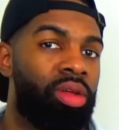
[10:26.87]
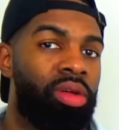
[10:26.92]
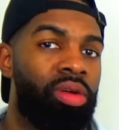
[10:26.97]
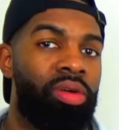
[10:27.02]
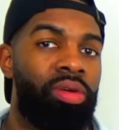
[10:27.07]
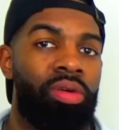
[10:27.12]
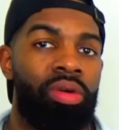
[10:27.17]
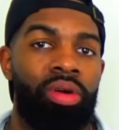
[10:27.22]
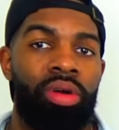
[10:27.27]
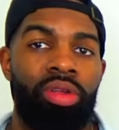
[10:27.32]

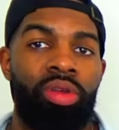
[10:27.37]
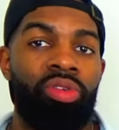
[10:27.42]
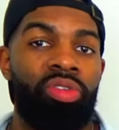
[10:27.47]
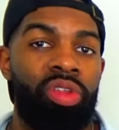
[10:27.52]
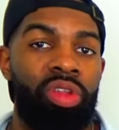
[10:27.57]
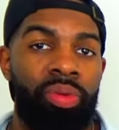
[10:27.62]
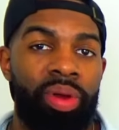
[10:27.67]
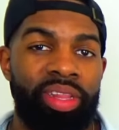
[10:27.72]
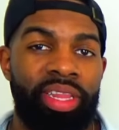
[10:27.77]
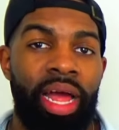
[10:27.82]
or use a
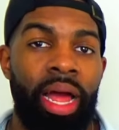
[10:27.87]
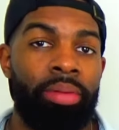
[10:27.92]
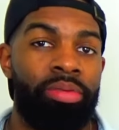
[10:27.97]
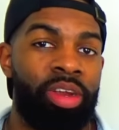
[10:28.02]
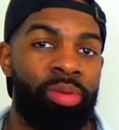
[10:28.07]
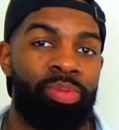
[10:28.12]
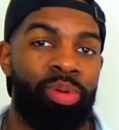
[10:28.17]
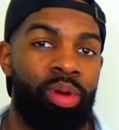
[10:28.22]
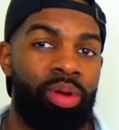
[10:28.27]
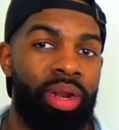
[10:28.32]
direct
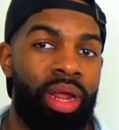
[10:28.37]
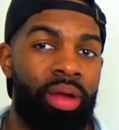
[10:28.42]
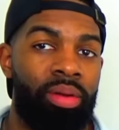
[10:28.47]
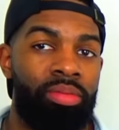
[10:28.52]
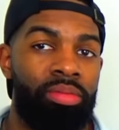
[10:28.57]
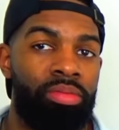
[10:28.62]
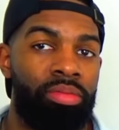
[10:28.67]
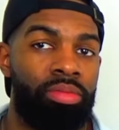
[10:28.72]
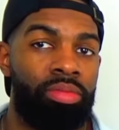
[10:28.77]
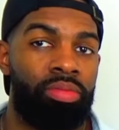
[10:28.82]
object
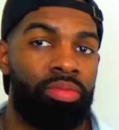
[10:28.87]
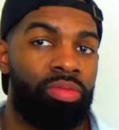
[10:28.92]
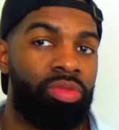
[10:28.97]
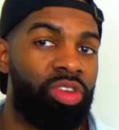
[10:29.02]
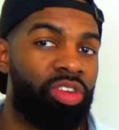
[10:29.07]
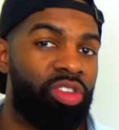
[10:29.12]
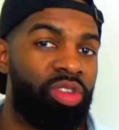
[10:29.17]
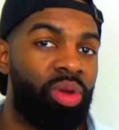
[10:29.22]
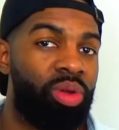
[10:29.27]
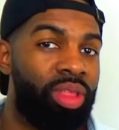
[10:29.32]
pronoun,
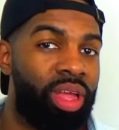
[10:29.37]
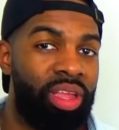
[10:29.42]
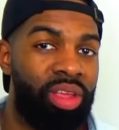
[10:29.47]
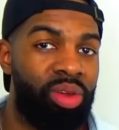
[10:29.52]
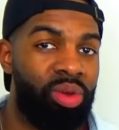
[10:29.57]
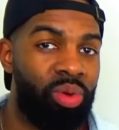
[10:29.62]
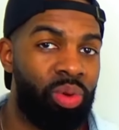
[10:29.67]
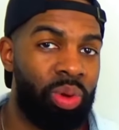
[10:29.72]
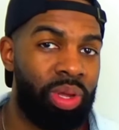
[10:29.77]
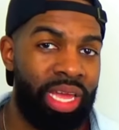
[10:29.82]
just know that
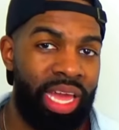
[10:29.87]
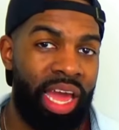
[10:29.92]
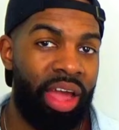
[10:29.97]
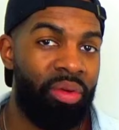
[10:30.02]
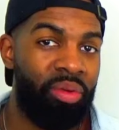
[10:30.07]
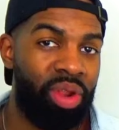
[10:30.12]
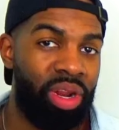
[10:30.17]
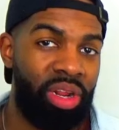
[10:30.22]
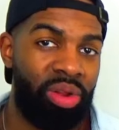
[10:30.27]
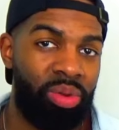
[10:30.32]
you
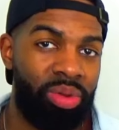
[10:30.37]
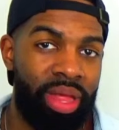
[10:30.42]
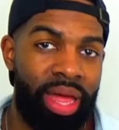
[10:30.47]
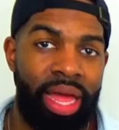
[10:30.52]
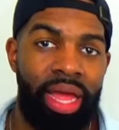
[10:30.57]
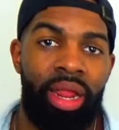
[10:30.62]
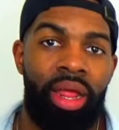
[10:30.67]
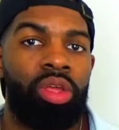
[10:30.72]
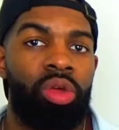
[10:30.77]
can't really do that.